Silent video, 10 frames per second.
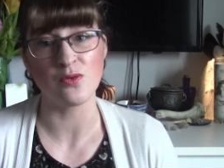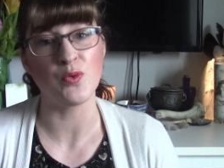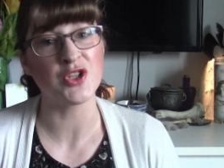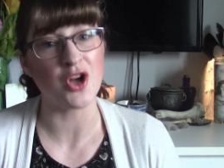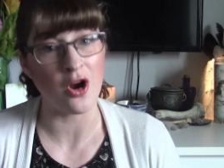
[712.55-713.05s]

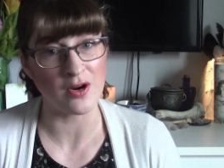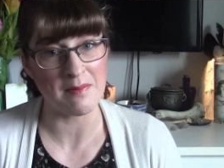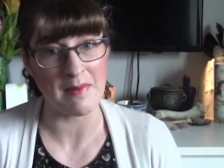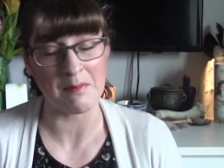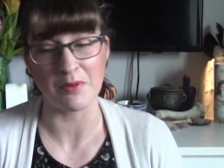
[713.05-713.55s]
which are
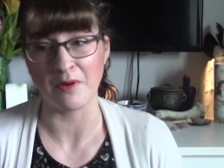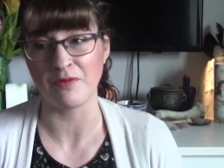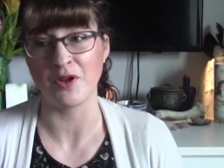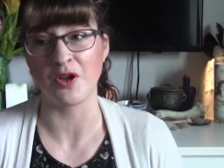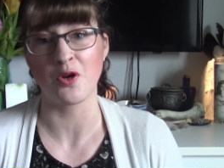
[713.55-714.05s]
a member
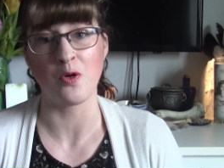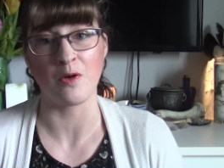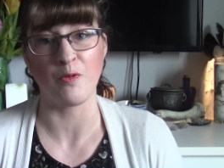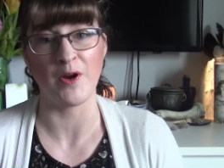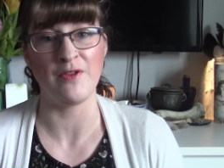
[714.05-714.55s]
of the
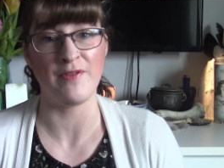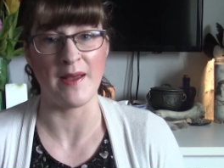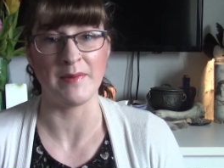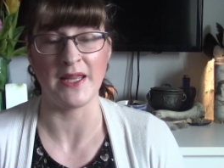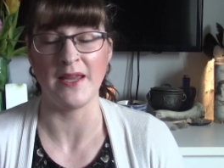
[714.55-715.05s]
corvoid
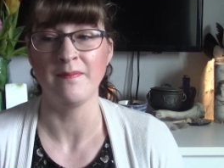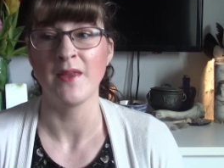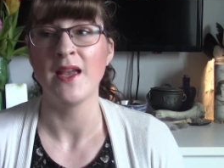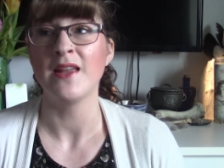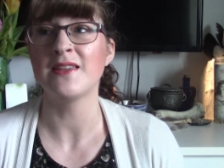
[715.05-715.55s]
family.
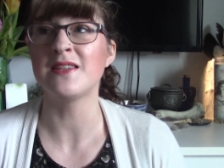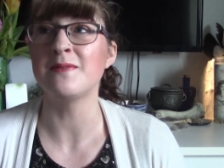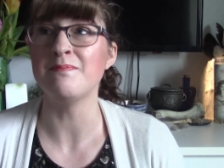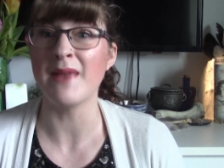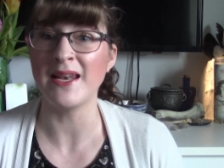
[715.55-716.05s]
This is
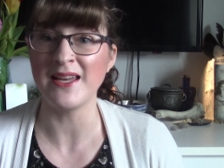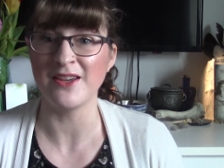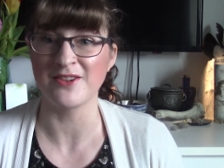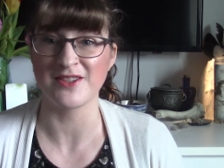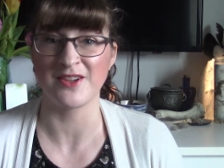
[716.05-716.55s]
many years